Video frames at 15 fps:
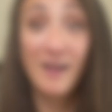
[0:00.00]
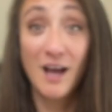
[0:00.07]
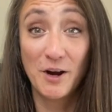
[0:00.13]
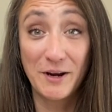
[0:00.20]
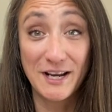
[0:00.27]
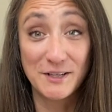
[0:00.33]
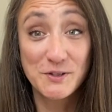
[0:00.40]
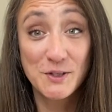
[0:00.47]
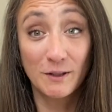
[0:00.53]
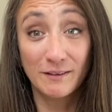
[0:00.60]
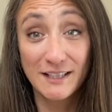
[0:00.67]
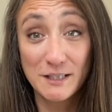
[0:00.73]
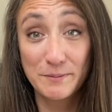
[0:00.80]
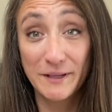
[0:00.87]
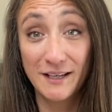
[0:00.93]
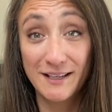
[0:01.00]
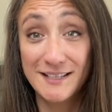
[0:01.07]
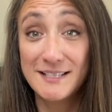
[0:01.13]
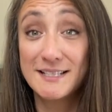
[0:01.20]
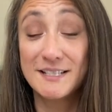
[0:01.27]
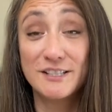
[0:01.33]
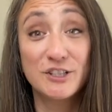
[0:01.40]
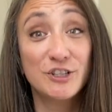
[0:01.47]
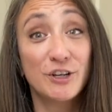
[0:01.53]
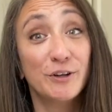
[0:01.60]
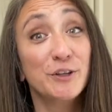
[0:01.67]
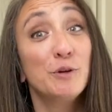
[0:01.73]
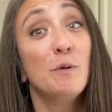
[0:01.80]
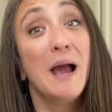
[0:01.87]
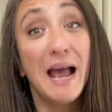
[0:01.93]
Okay, so let's begin to show
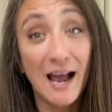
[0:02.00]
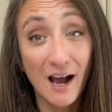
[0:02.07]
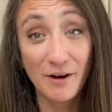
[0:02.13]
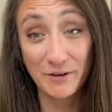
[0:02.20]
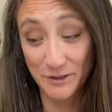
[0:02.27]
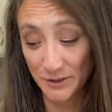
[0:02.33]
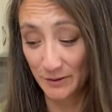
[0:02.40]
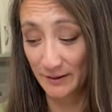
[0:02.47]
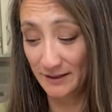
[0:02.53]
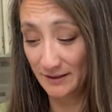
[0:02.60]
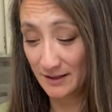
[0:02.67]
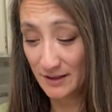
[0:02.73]
you how to do it.